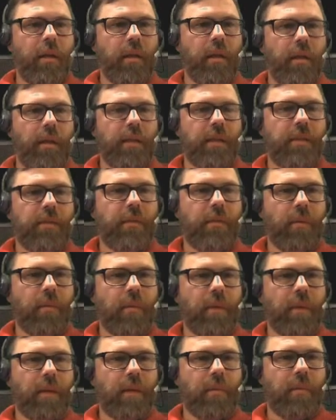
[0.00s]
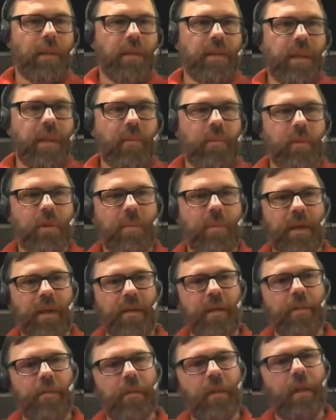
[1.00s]
at least from the tenant
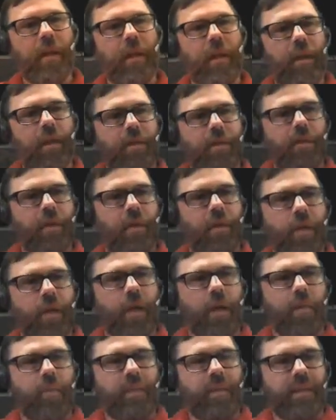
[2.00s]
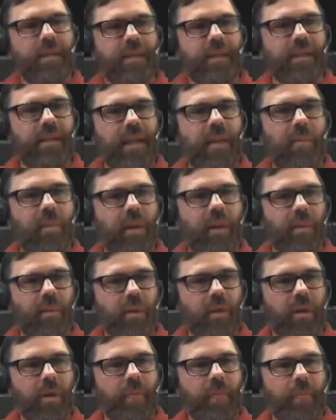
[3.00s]
perspective. So this is a
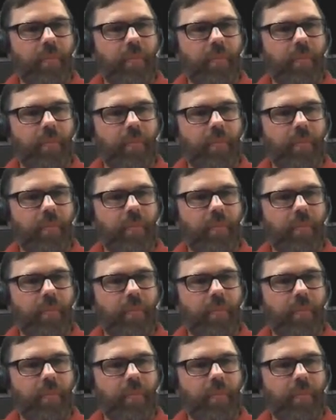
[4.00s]
playbook.